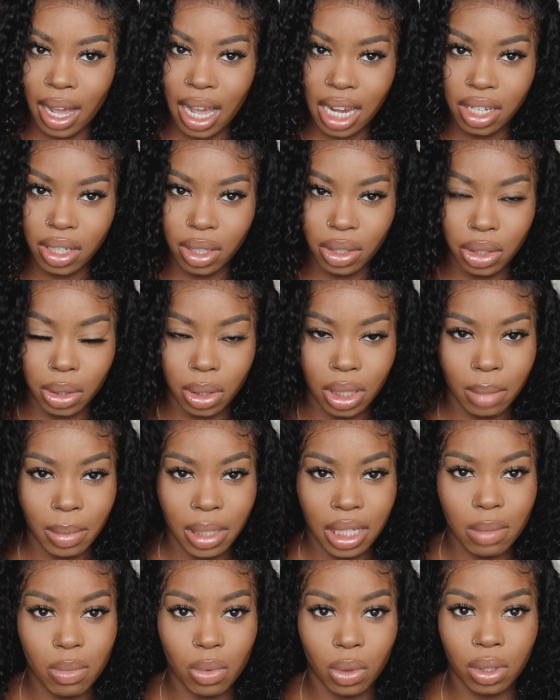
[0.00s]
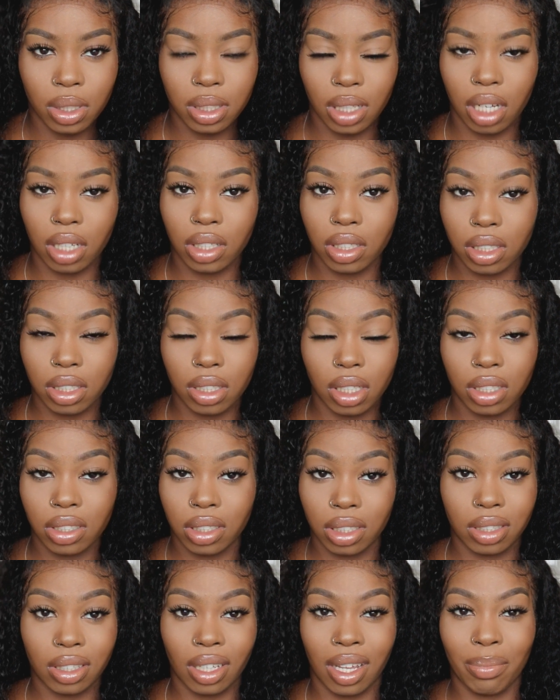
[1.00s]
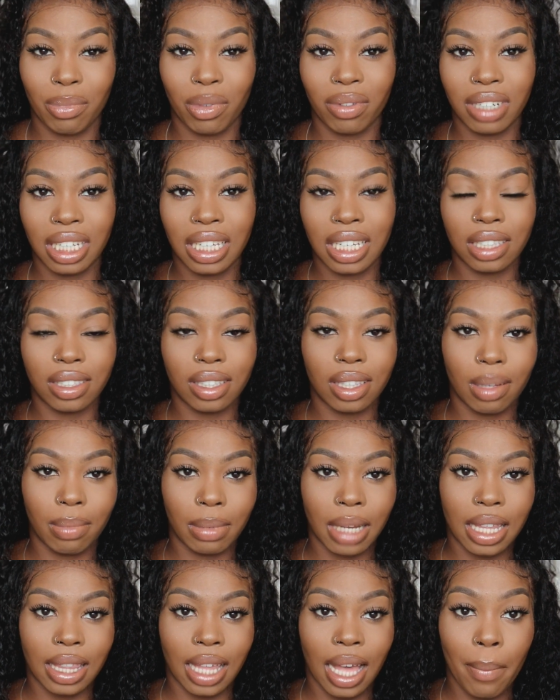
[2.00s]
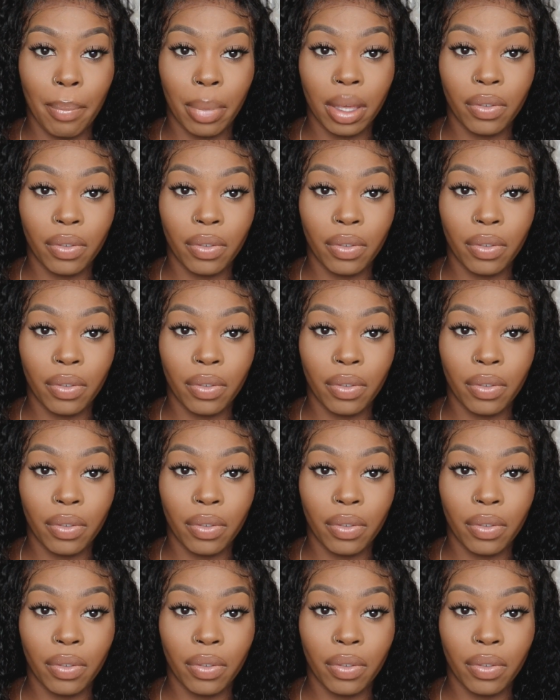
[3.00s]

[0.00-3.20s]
I kind of don't do them anymore because I'm not really into them like that.